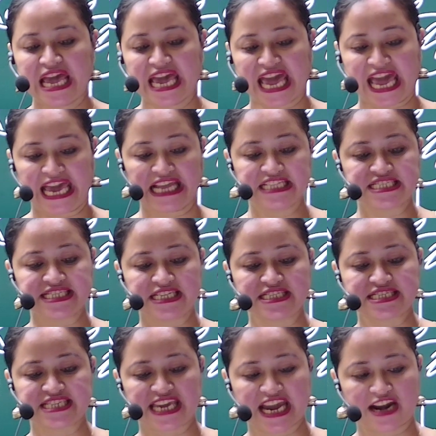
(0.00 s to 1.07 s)
ends and
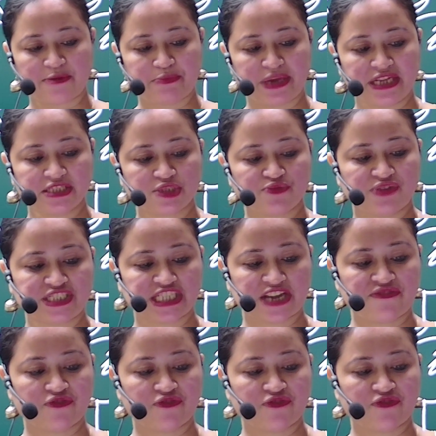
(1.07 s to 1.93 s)
scarce means which have